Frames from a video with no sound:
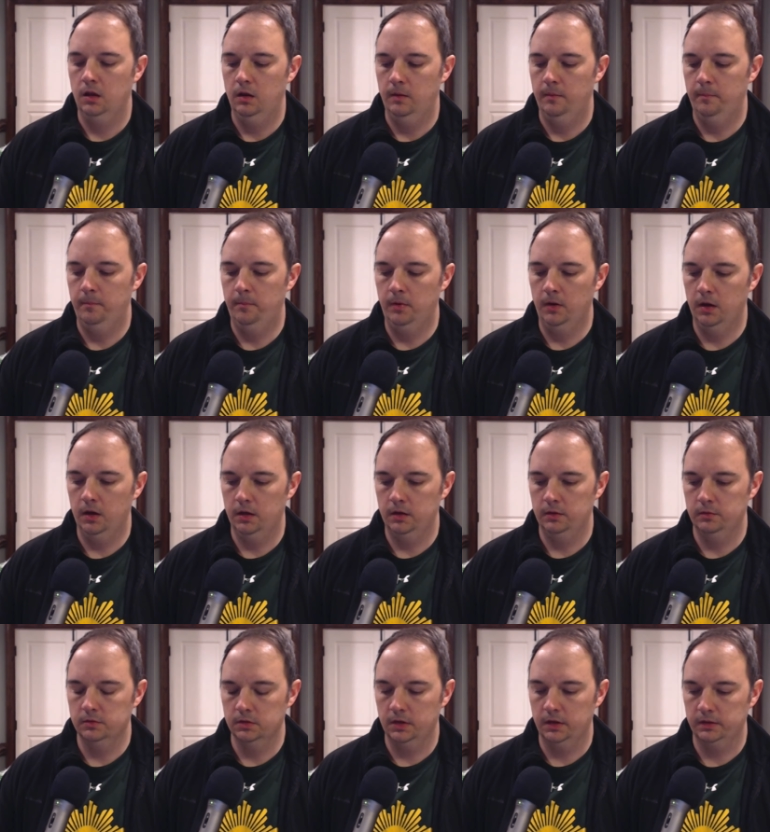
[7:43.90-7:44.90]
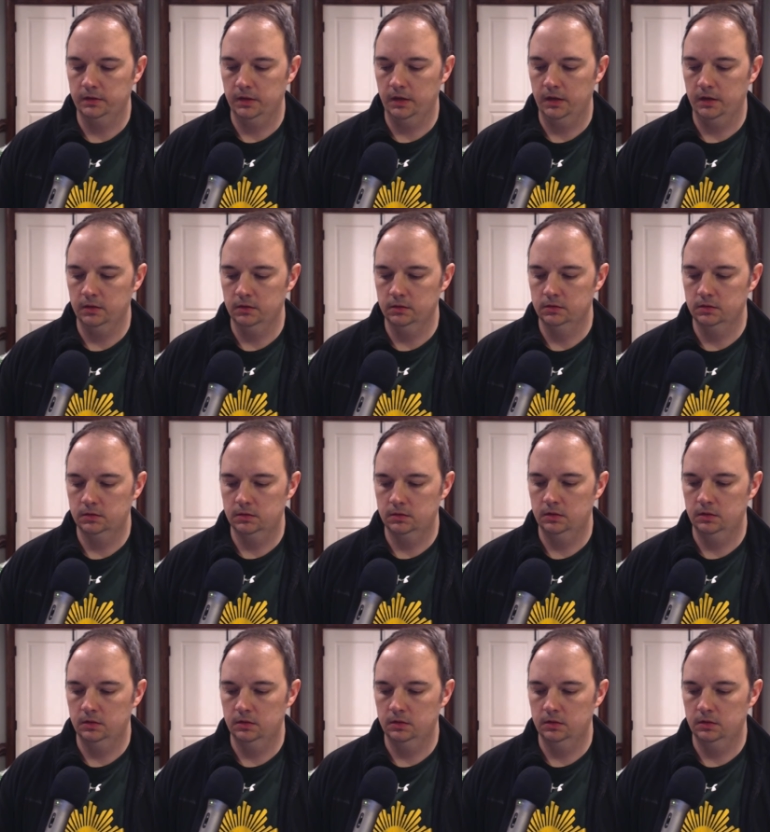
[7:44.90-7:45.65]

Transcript: But he was like, that is